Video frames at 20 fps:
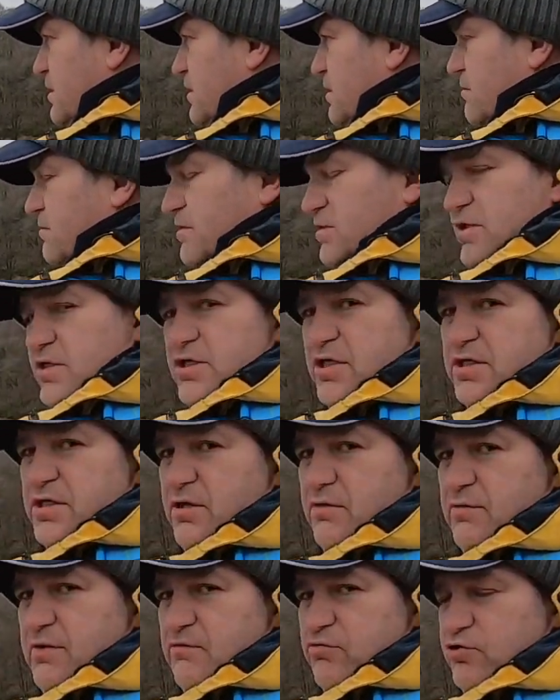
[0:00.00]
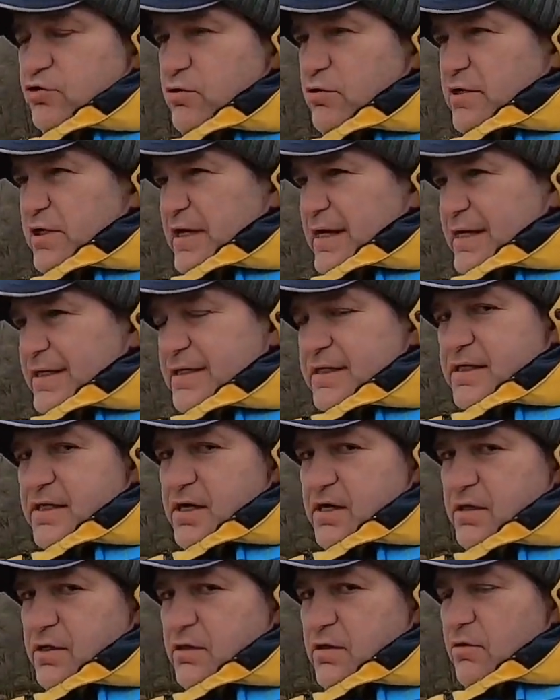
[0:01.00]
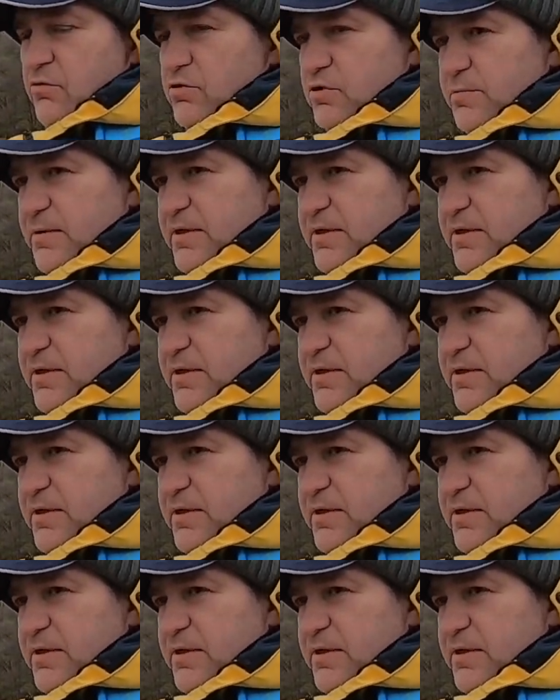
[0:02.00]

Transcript: which is just a real short cast, and it allows me